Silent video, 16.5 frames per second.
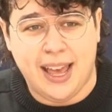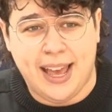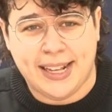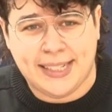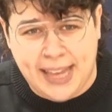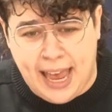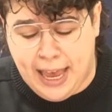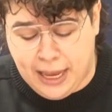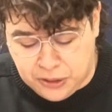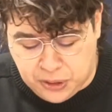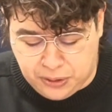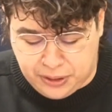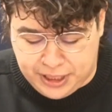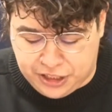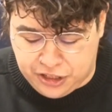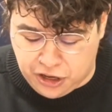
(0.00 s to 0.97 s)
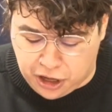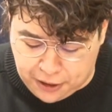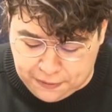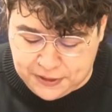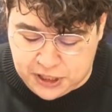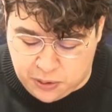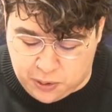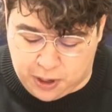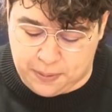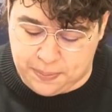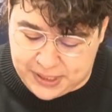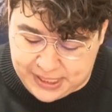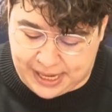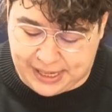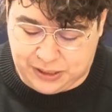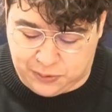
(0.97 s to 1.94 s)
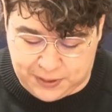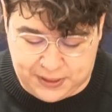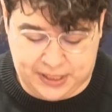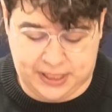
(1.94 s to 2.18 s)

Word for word: it's actually TERFs who are obsessed with